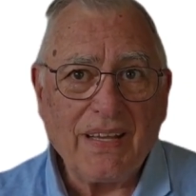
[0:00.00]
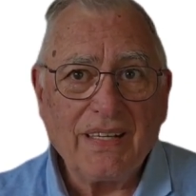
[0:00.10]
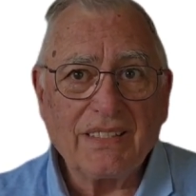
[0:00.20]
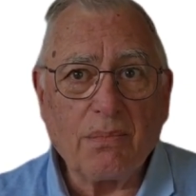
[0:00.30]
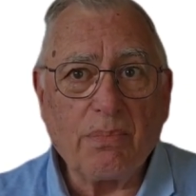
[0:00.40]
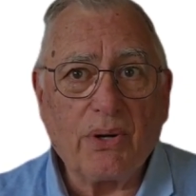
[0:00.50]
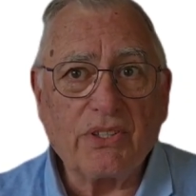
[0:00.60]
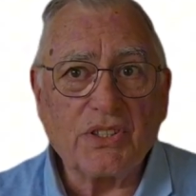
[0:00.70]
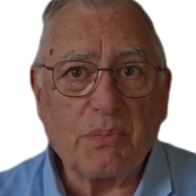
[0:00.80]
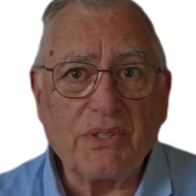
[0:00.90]
Some
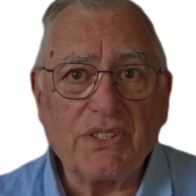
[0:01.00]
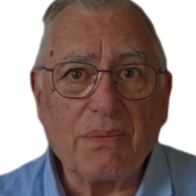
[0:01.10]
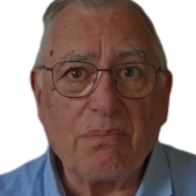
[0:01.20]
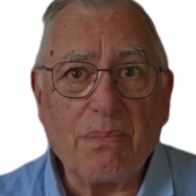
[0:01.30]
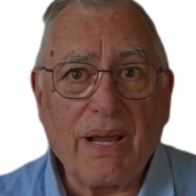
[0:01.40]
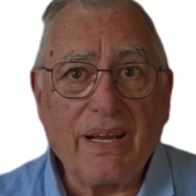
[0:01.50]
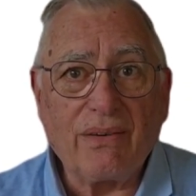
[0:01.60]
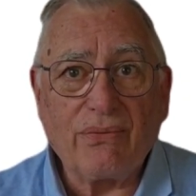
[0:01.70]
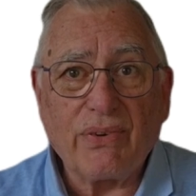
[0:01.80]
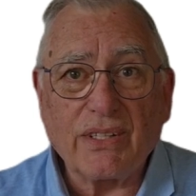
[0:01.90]
participants may
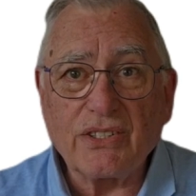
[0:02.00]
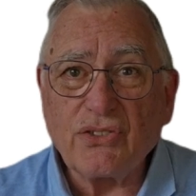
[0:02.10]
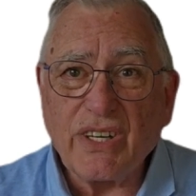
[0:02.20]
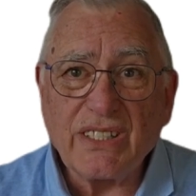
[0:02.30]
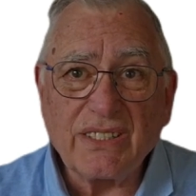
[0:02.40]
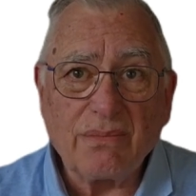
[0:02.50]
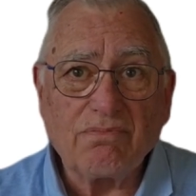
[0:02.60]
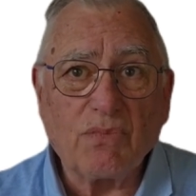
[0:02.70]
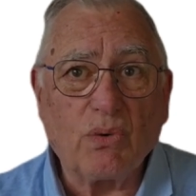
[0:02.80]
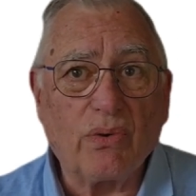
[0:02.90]
have felt stressed
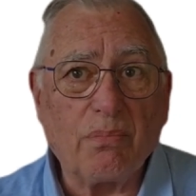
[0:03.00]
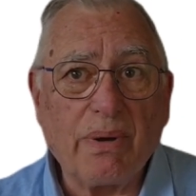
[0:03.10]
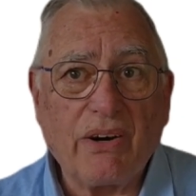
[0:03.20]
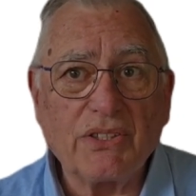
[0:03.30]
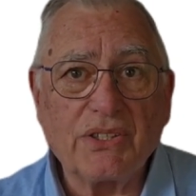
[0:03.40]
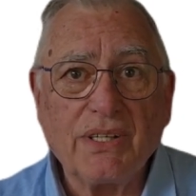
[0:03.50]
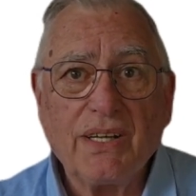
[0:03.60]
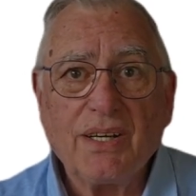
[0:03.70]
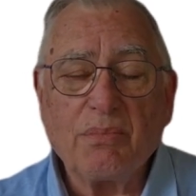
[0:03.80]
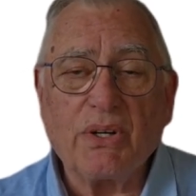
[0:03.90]
or embarrassed,
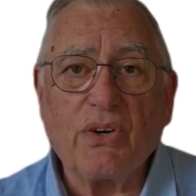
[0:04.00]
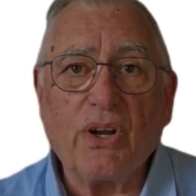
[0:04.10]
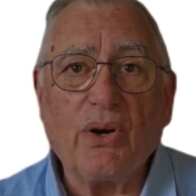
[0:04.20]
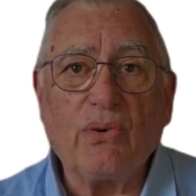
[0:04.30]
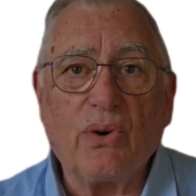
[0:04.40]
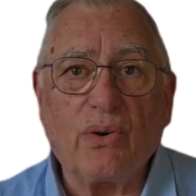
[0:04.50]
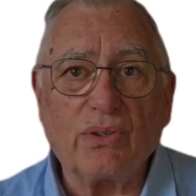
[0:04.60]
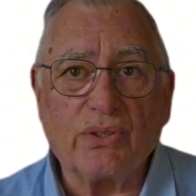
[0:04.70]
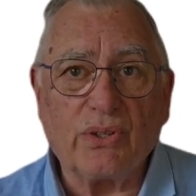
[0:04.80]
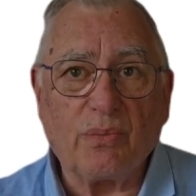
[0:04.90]
but no
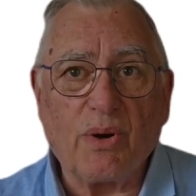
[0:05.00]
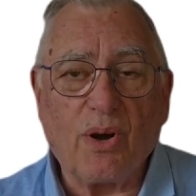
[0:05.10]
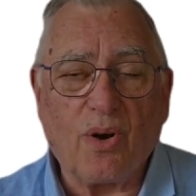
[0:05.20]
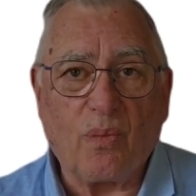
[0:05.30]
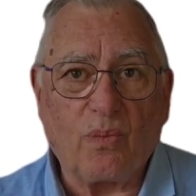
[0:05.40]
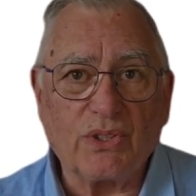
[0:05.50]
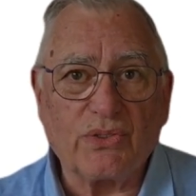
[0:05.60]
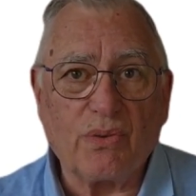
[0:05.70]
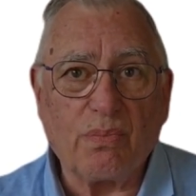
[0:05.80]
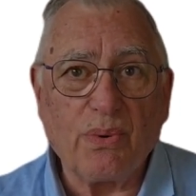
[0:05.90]
long-term harm was
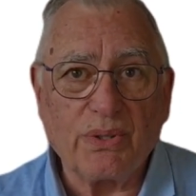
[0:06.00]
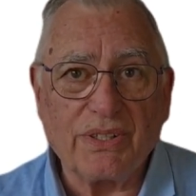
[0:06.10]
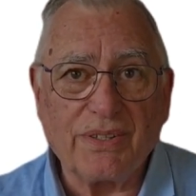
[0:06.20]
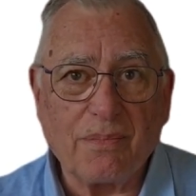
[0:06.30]
reported.